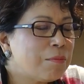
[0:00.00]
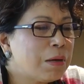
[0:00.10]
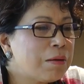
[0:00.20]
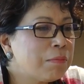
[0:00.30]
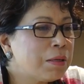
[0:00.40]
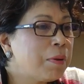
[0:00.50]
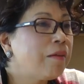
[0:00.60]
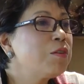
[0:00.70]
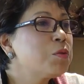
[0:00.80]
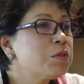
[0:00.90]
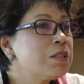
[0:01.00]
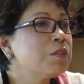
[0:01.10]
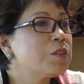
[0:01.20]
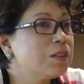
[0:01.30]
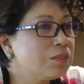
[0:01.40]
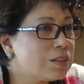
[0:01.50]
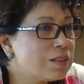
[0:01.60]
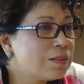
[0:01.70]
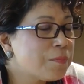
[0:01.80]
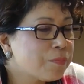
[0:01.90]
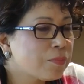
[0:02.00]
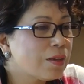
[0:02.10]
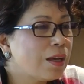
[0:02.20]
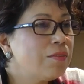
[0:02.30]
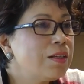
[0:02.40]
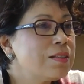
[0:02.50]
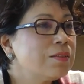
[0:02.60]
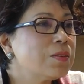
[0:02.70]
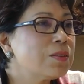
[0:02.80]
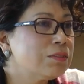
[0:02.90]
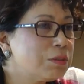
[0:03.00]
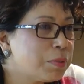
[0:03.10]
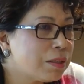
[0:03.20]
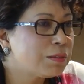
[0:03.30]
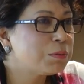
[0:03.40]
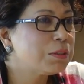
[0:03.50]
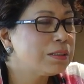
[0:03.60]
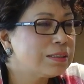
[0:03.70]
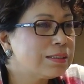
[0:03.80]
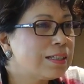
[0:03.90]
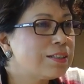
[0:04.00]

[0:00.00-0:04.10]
my, my parents were civil servants every civil servant parent wants their